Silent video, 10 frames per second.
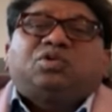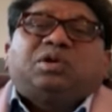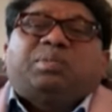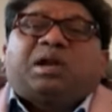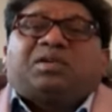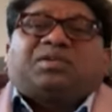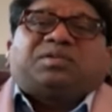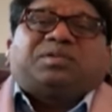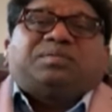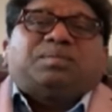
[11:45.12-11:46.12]
through a
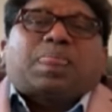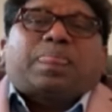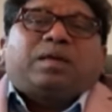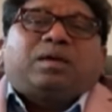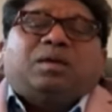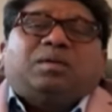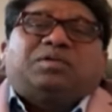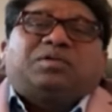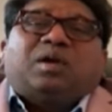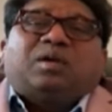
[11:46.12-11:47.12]
brush, you
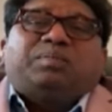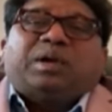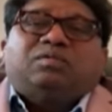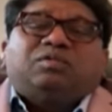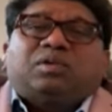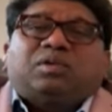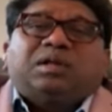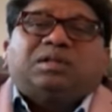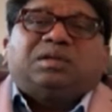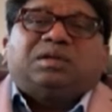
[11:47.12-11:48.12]
know, it's not painful
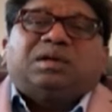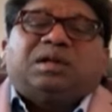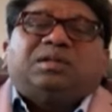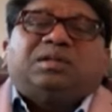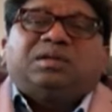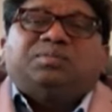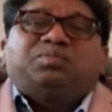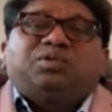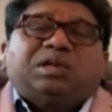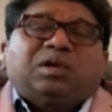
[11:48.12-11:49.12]
or anything, and they
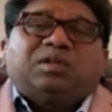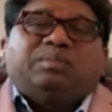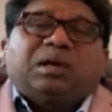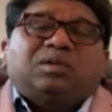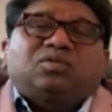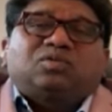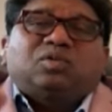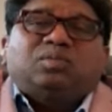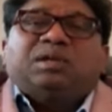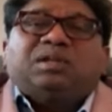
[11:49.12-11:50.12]
put it on the
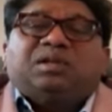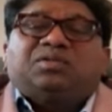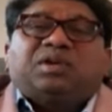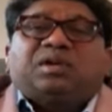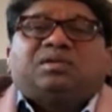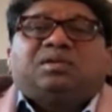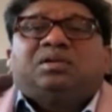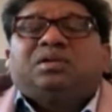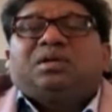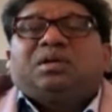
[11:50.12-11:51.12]
microscope and they check.
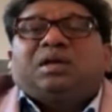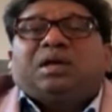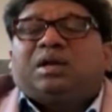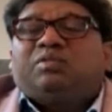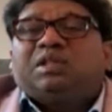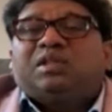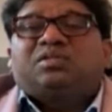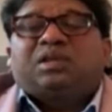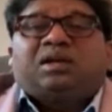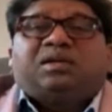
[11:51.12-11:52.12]
And when the
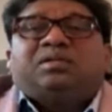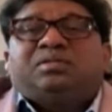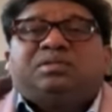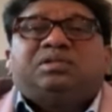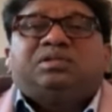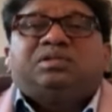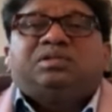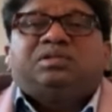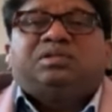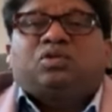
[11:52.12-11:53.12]
cell, you
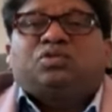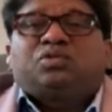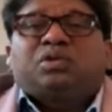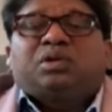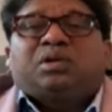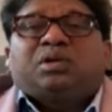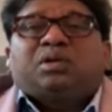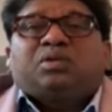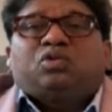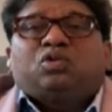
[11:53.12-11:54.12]
know, shows
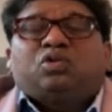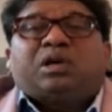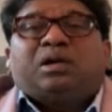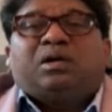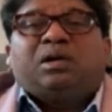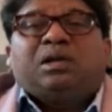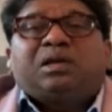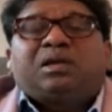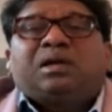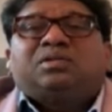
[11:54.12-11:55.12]
those
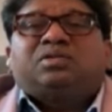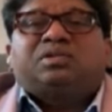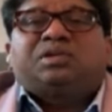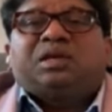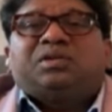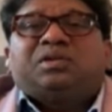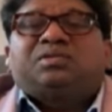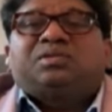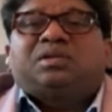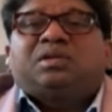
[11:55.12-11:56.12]
early cancer
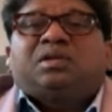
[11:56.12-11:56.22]
changes,